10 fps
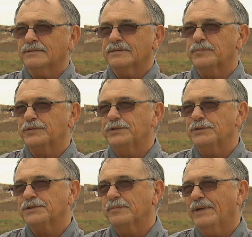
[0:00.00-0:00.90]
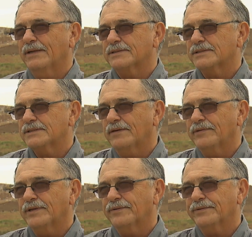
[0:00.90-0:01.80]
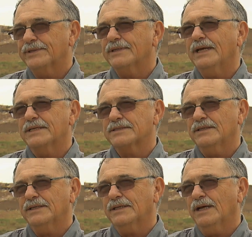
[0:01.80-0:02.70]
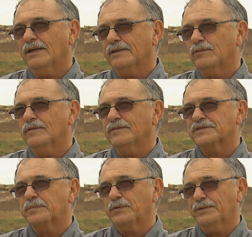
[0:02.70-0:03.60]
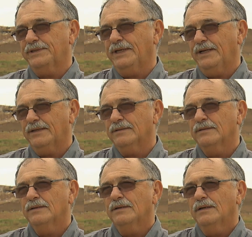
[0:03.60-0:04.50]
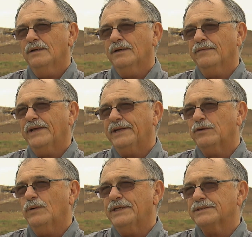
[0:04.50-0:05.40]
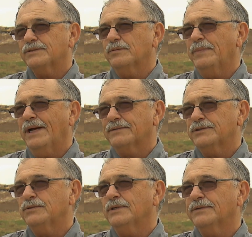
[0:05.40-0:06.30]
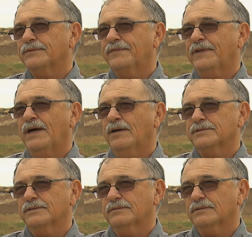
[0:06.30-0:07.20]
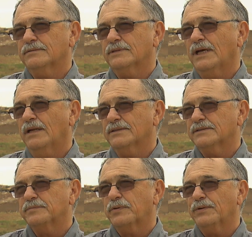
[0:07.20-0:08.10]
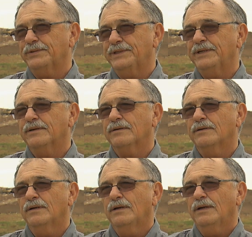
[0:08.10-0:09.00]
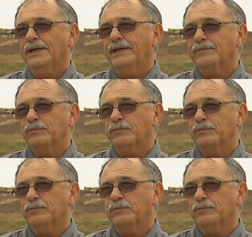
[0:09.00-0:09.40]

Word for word: to produce about 700 gasoline gallon equivalents per day. Uh, that equates to about 200,000 gallons per year, and